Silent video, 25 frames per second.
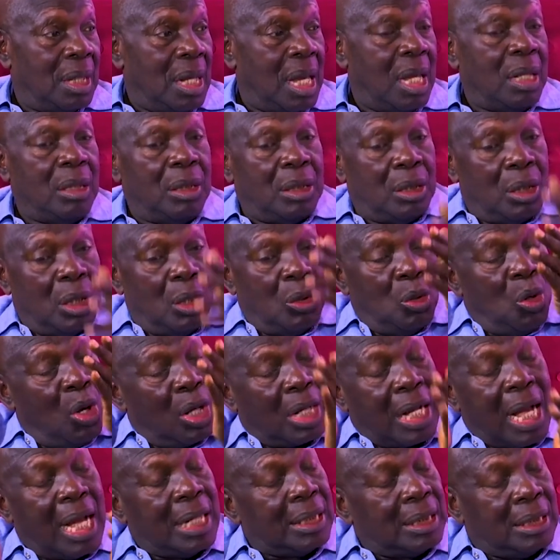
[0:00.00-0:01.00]
And
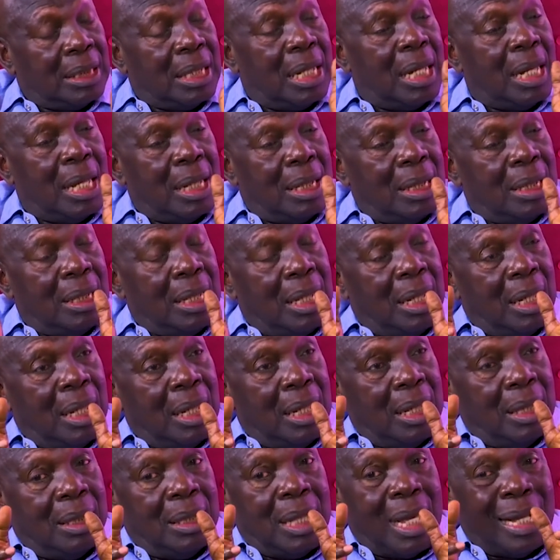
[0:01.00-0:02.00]
look at the,
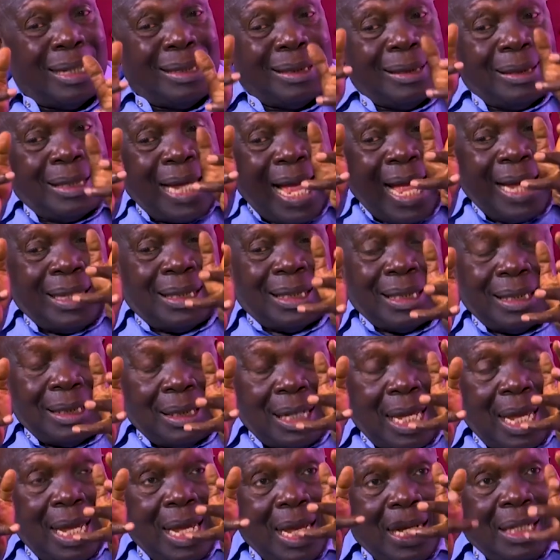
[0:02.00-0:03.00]
the, the debt,
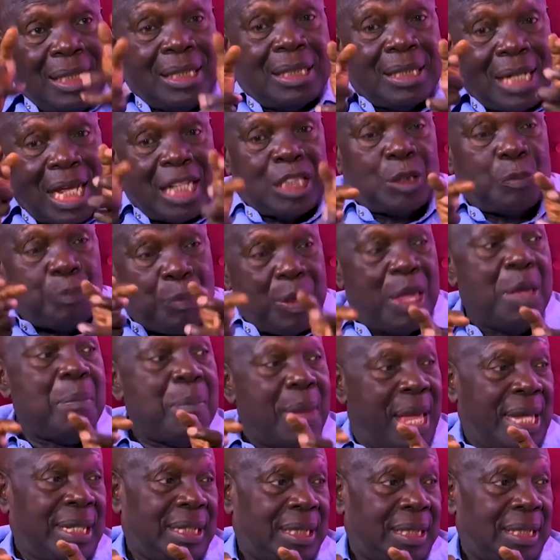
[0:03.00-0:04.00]
the interest
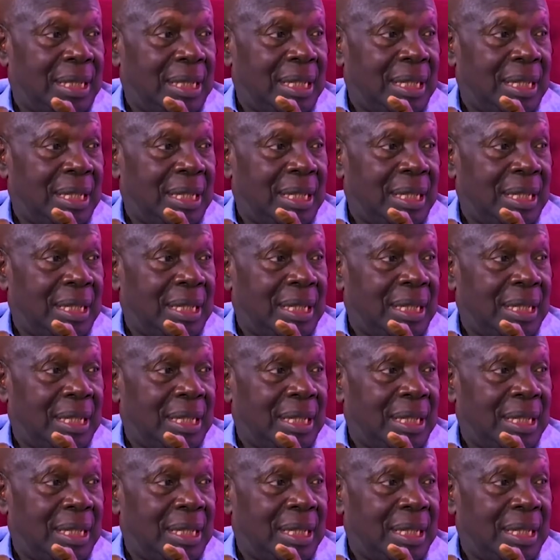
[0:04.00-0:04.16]
payment